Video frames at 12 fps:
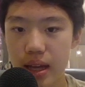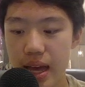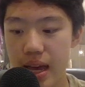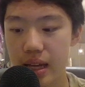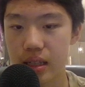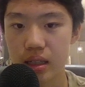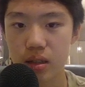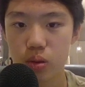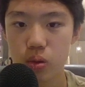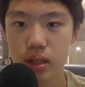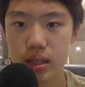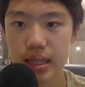And
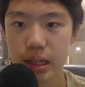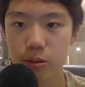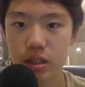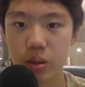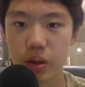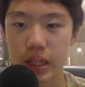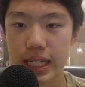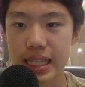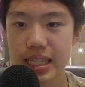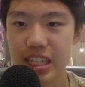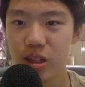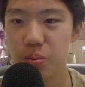who doesn't like winning a pawn?
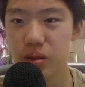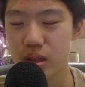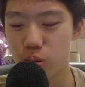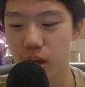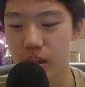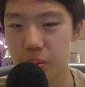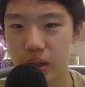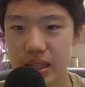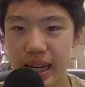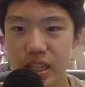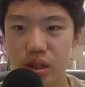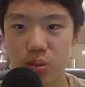It's still +1, but
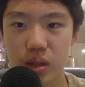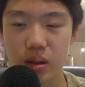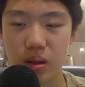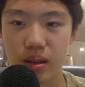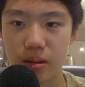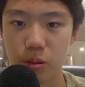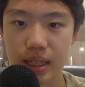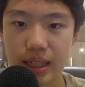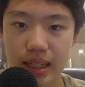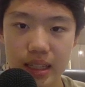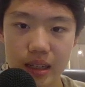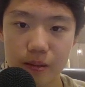I just miss a winning
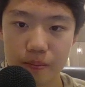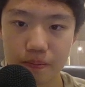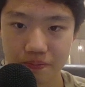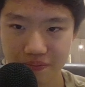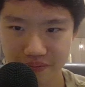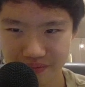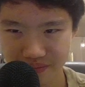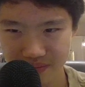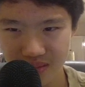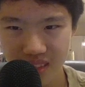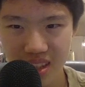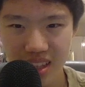idea.
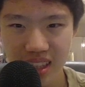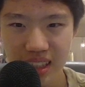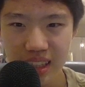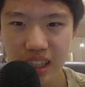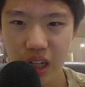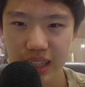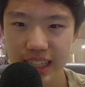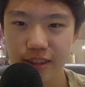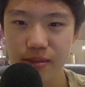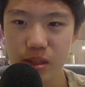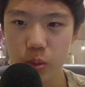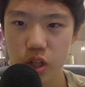Okay, I give
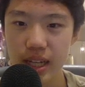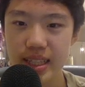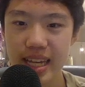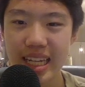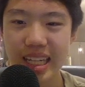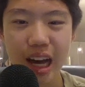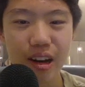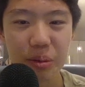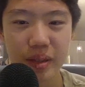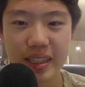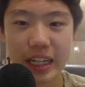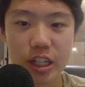him some checks, and now I
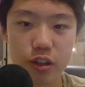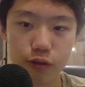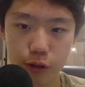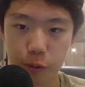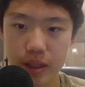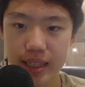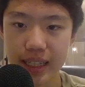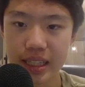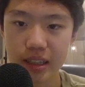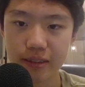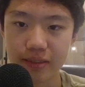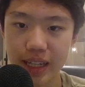play knight g4 with the
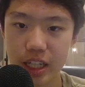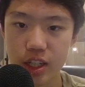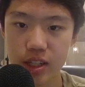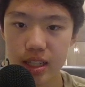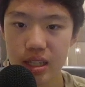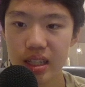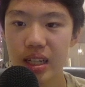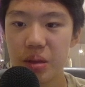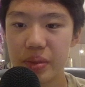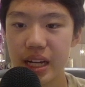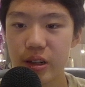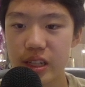idea of knight h6,
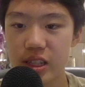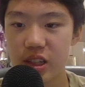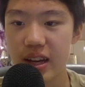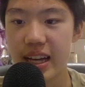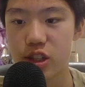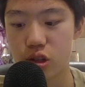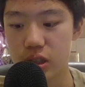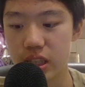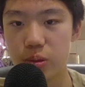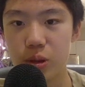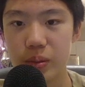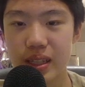but now it's not as strong
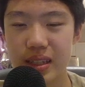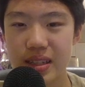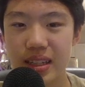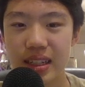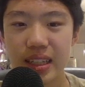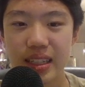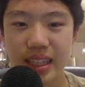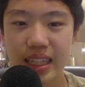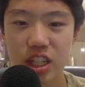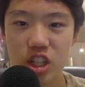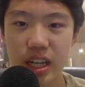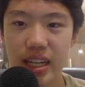anymore because
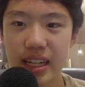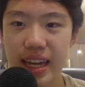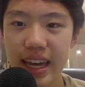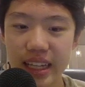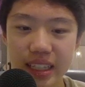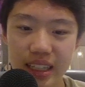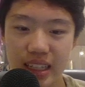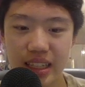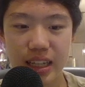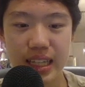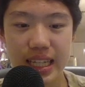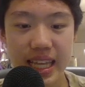king h8, and
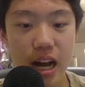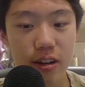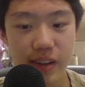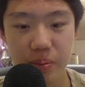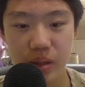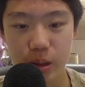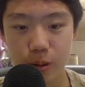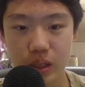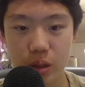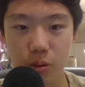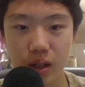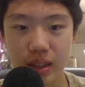now if I play rook
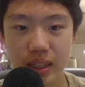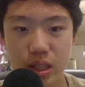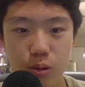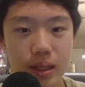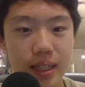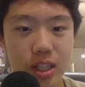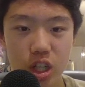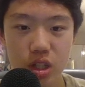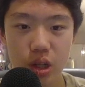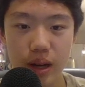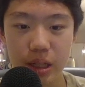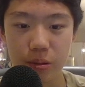d1, his queen can just
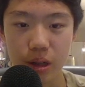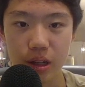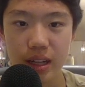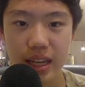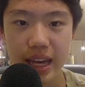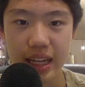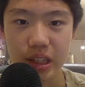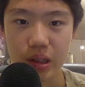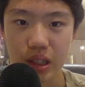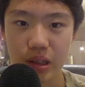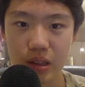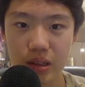go anywhere and go
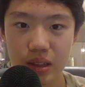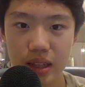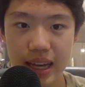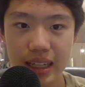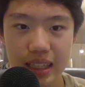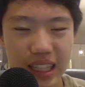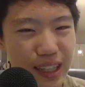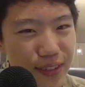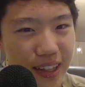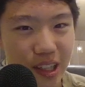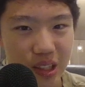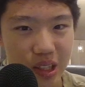here. And if
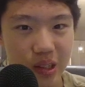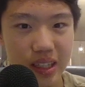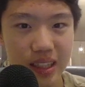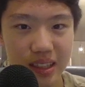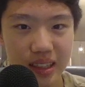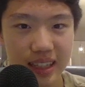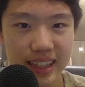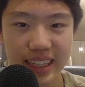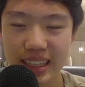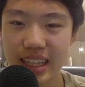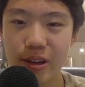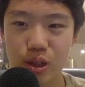I go here,
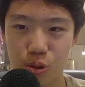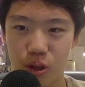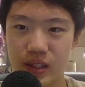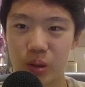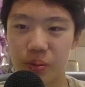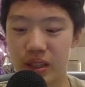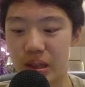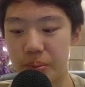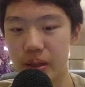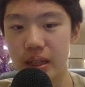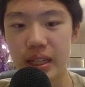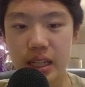like, now his rook is opened up.
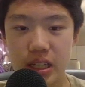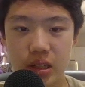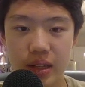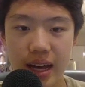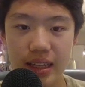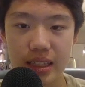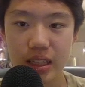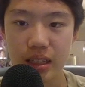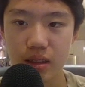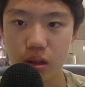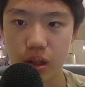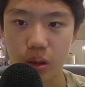So yeah,
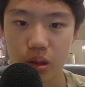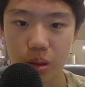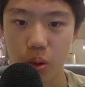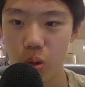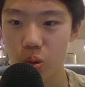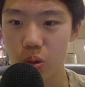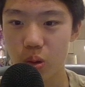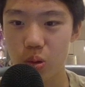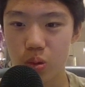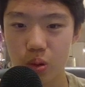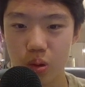okay, hold up. Oh.